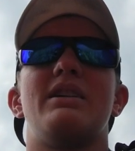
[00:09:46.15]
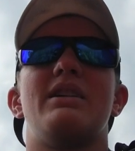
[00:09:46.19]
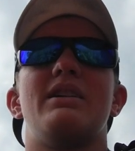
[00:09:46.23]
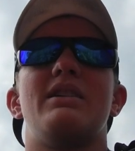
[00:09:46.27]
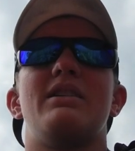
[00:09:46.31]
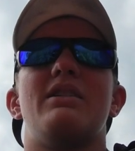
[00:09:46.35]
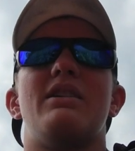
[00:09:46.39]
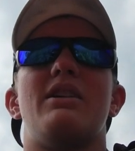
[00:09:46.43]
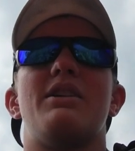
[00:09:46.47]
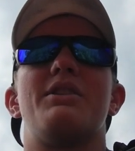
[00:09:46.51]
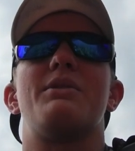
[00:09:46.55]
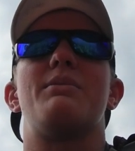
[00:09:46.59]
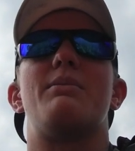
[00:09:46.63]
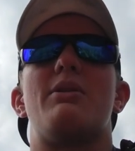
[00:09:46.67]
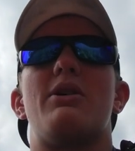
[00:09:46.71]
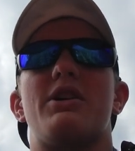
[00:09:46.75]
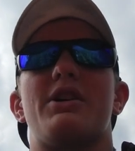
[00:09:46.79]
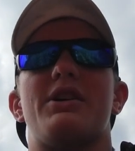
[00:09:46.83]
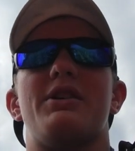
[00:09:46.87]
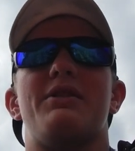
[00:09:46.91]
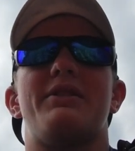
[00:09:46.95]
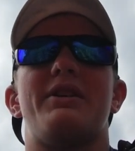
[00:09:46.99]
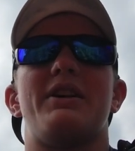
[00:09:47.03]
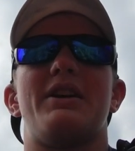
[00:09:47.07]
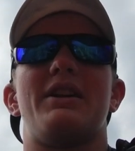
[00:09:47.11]
on the
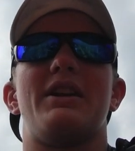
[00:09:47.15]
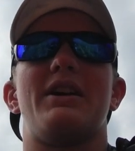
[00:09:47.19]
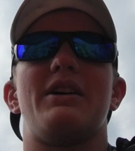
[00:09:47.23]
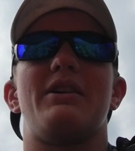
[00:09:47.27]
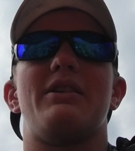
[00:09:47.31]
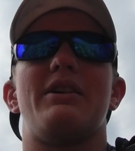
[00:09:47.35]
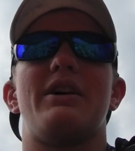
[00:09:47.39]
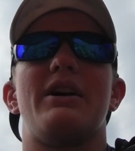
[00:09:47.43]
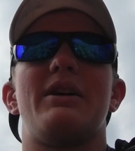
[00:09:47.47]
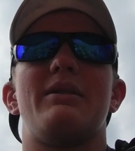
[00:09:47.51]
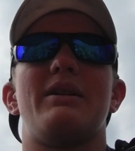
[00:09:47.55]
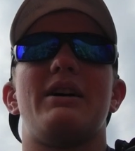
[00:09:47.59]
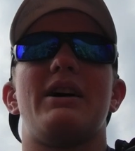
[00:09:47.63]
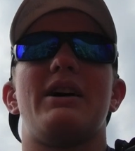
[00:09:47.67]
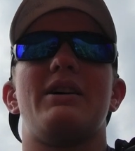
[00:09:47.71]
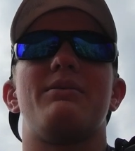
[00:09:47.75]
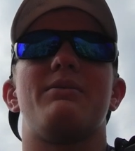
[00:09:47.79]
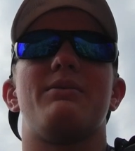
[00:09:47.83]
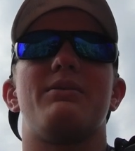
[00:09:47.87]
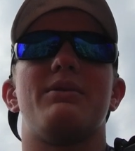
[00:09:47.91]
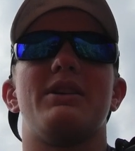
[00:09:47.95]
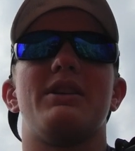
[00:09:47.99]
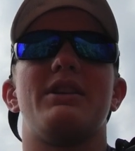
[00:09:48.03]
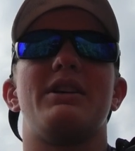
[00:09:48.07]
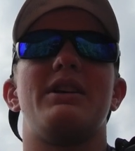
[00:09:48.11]
market right now. I
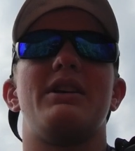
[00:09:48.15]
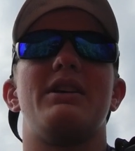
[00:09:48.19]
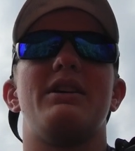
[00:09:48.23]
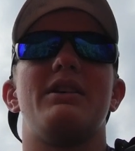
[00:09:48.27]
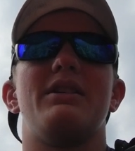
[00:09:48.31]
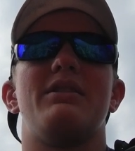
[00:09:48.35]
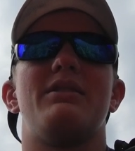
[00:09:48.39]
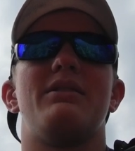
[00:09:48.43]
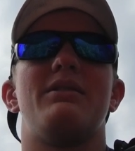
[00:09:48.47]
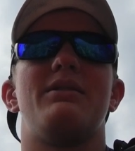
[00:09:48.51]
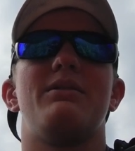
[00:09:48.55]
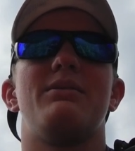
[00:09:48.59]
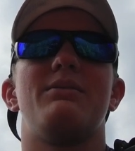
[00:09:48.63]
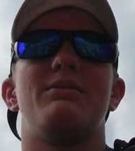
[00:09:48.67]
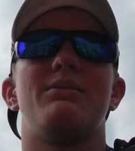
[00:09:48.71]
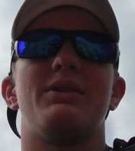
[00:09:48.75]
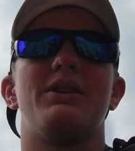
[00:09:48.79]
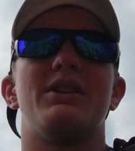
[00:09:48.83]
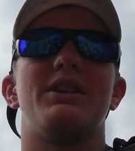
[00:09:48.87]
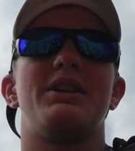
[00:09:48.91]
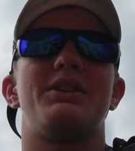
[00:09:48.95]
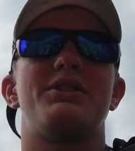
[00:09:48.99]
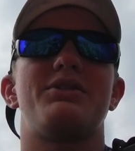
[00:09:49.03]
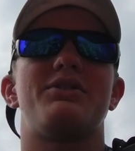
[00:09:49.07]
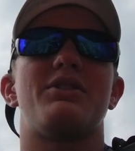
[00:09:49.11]
really
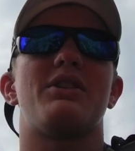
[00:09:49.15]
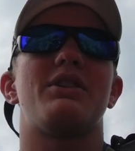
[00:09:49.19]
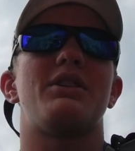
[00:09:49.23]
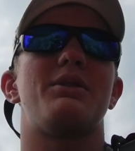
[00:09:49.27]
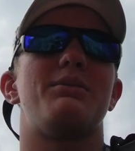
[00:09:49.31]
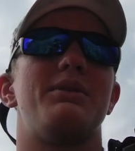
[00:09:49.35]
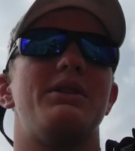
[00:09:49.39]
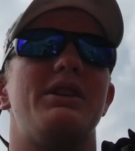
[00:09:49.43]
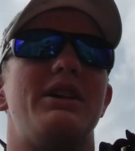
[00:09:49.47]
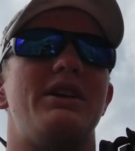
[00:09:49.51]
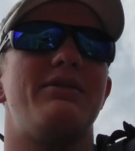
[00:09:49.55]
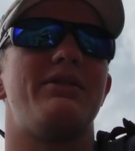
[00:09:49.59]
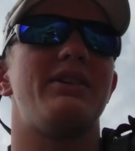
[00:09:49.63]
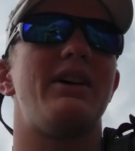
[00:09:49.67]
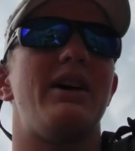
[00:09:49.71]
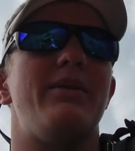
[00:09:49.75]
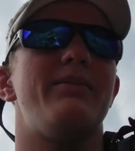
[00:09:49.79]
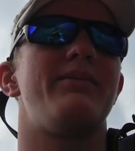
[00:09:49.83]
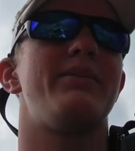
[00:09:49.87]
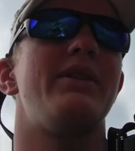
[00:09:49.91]
strongly believe that,